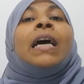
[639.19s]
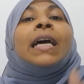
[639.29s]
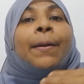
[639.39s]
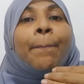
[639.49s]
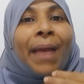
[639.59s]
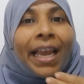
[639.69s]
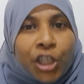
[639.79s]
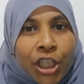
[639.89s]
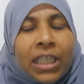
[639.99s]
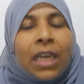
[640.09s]

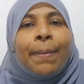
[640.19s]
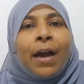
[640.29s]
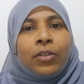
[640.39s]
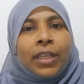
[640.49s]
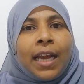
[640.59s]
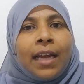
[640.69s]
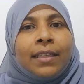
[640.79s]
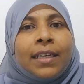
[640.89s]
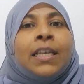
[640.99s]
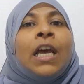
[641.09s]
compassion about the others